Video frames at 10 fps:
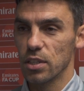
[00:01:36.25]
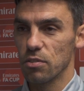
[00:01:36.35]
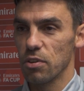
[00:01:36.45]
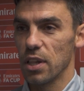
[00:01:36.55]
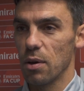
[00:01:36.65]
because
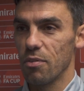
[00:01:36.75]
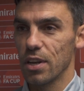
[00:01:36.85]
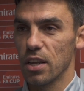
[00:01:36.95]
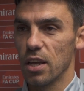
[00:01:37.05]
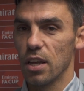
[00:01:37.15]
I feel like we've
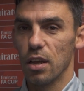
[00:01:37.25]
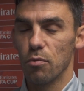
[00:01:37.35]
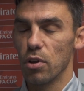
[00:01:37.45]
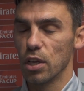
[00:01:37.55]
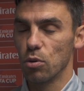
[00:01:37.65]
had a
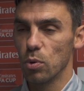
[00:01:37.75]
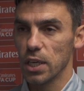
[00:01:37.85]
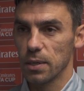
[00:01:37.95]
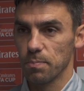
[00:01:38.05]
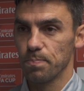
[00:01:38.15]
really good week.